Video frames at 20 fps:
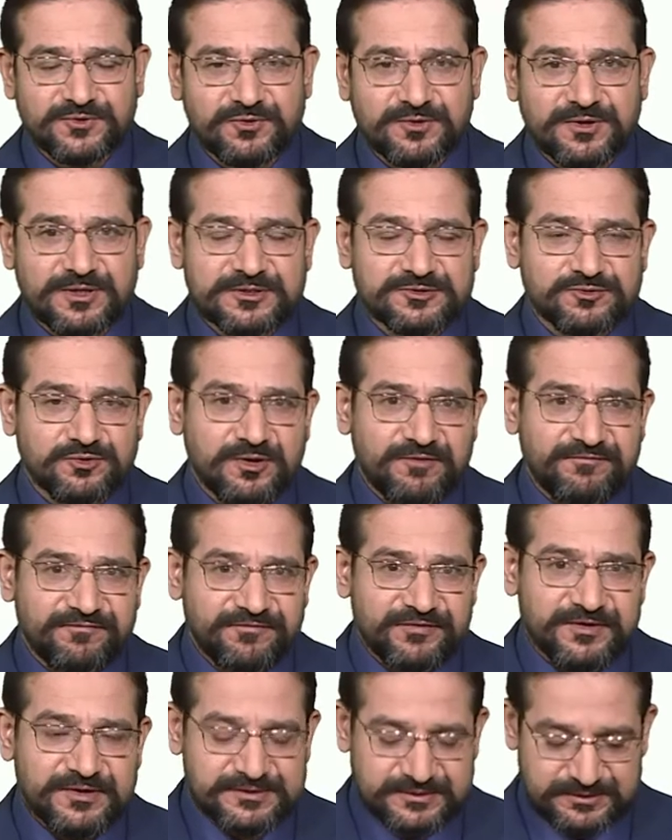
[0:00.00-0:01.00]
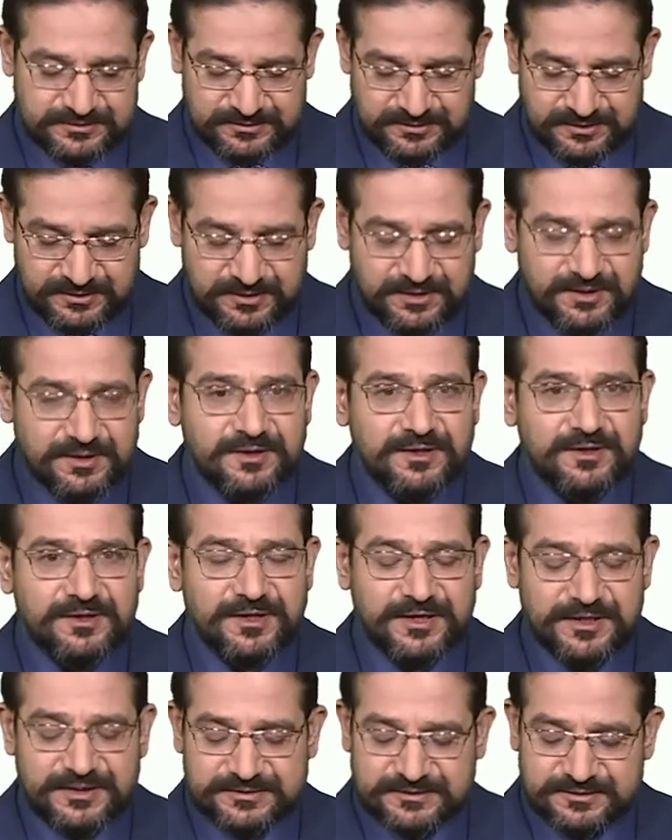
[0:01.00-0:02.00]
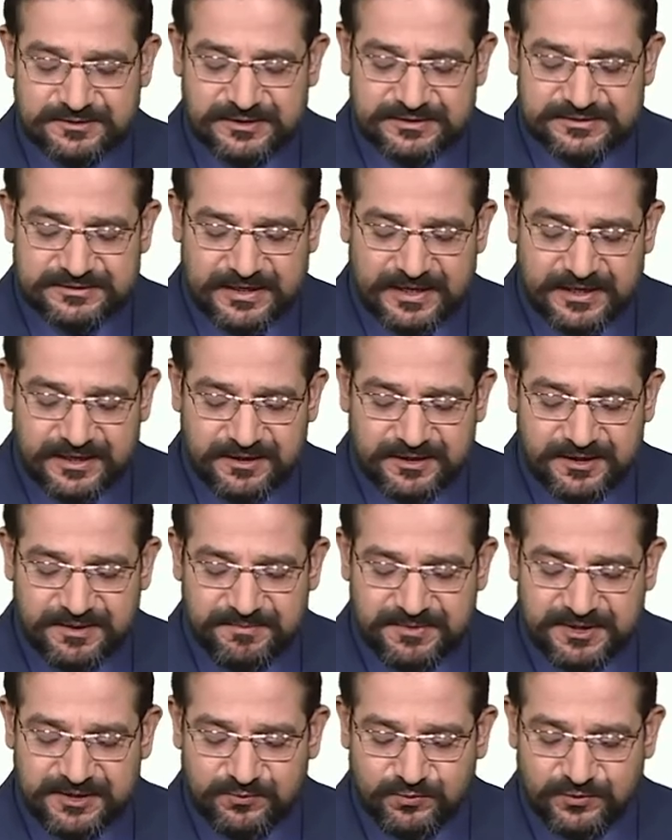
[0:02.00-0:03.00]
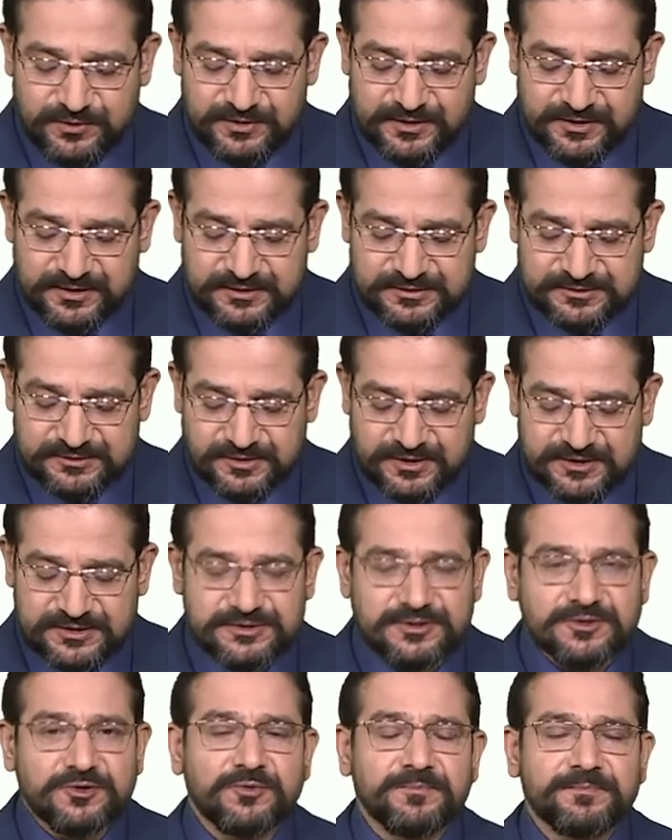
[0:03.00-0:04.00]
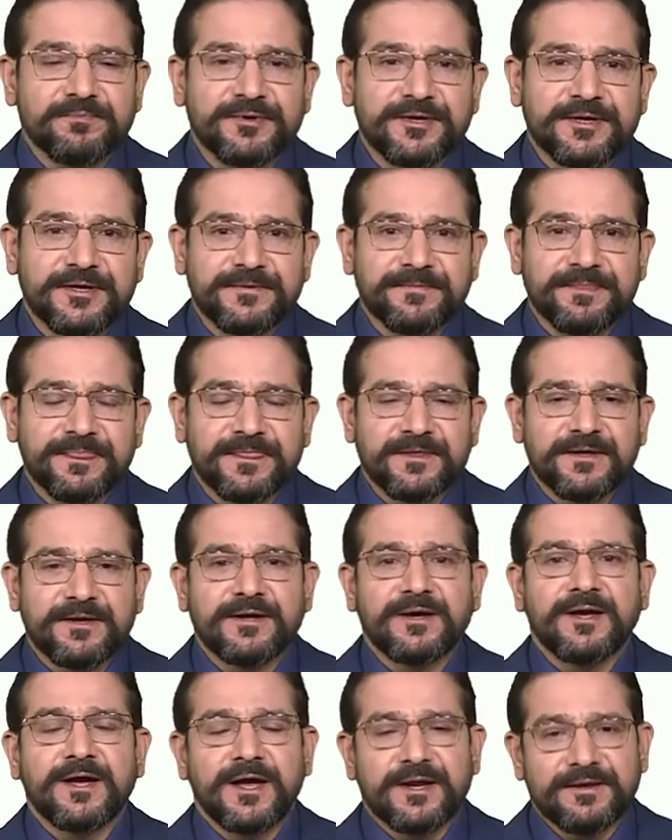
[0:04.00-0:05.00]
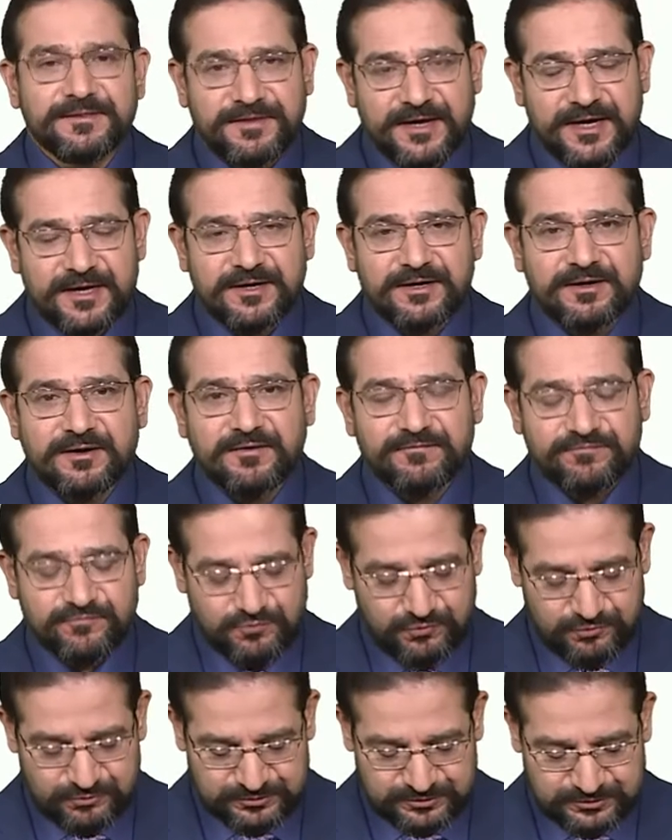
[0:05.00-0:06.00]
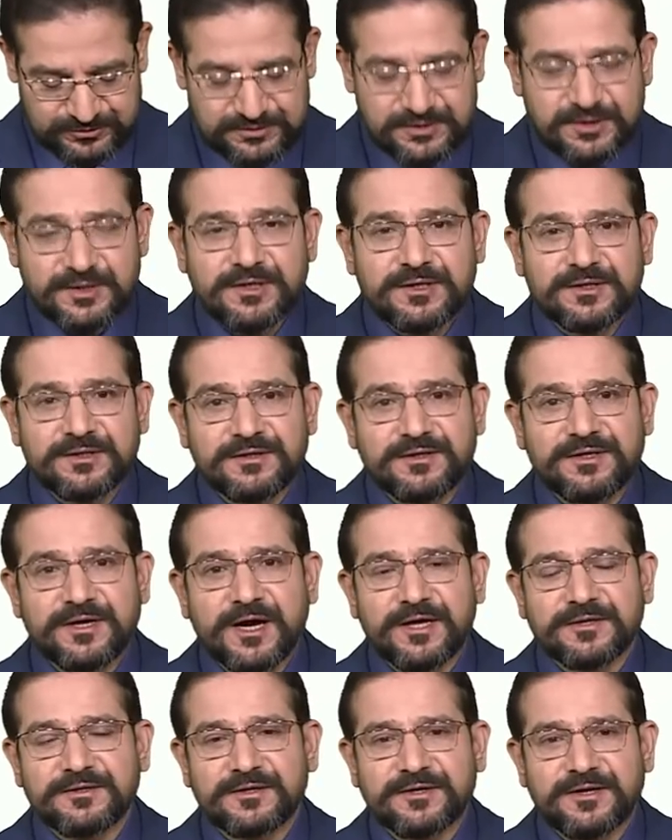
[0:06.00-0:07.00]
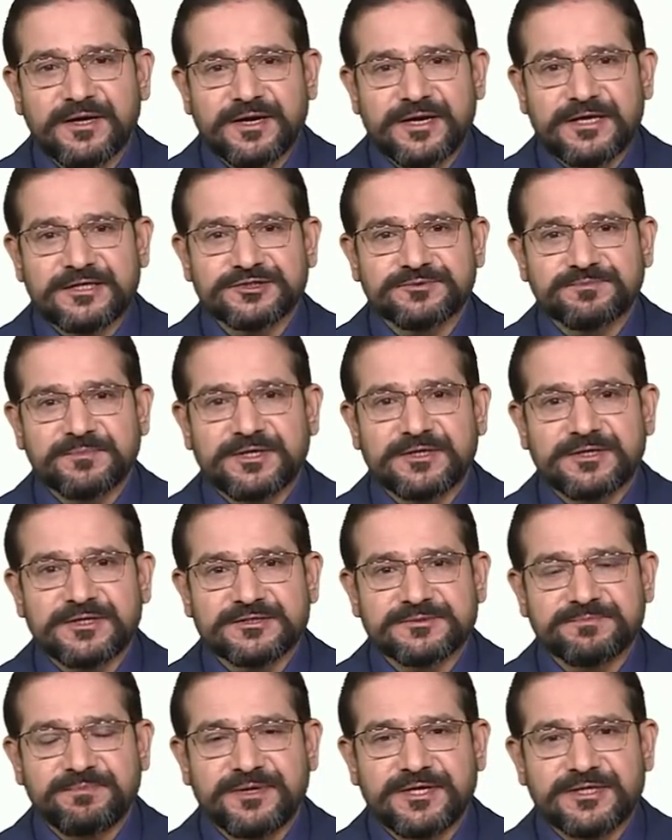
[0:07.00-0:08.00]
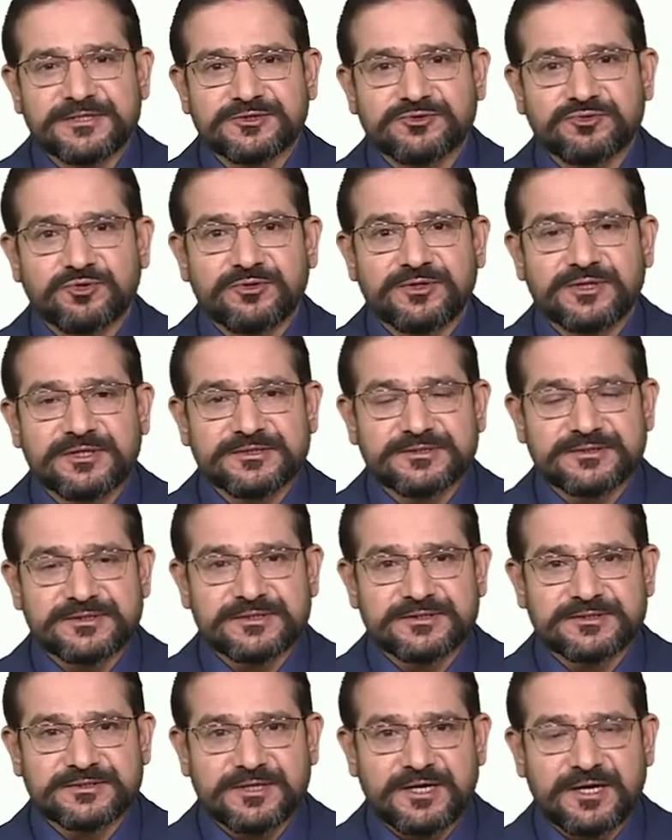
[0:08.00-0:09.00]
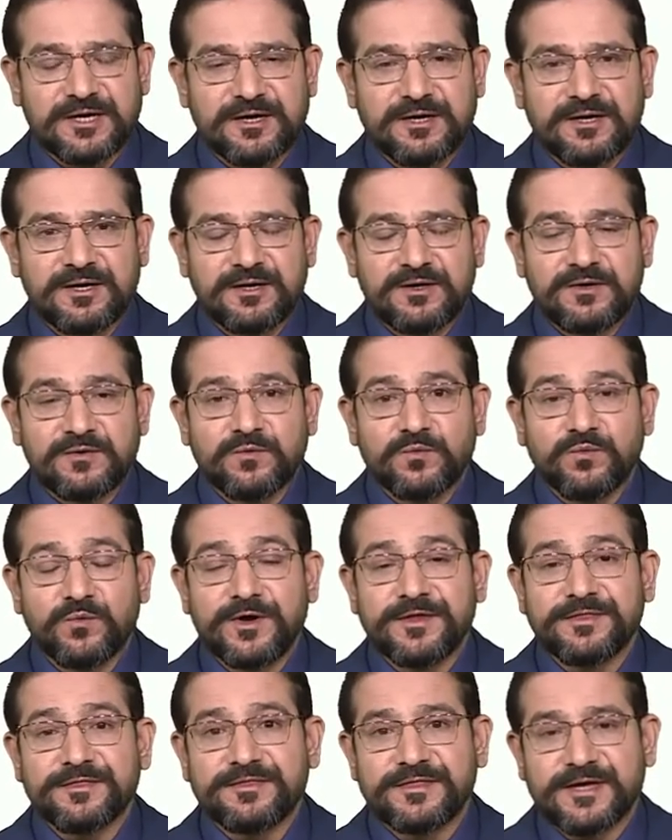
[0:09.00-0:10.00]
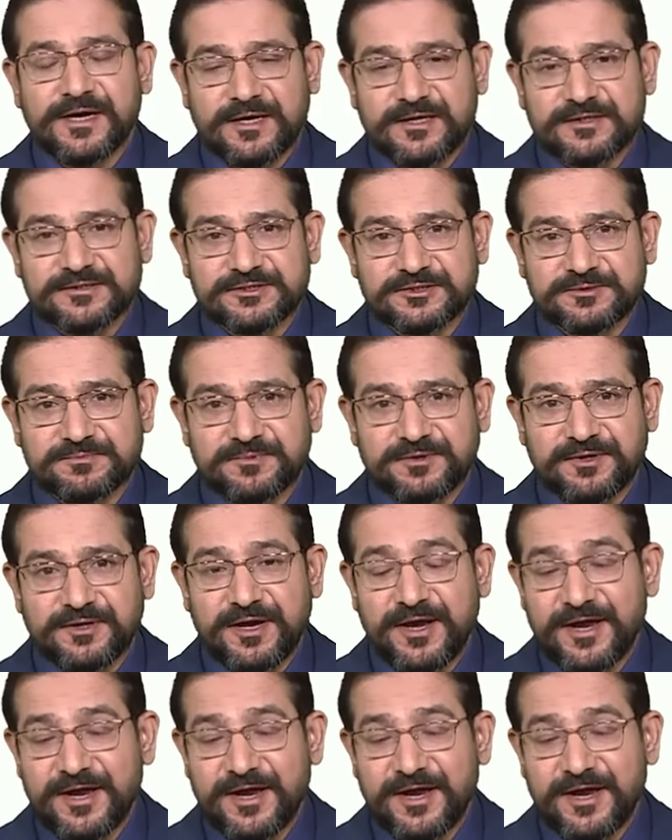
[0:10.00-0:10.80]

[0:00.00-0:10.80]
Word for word: Okay, so the first is this agreement with the construction company and then of course the other arrangement is based on istisna with the customer.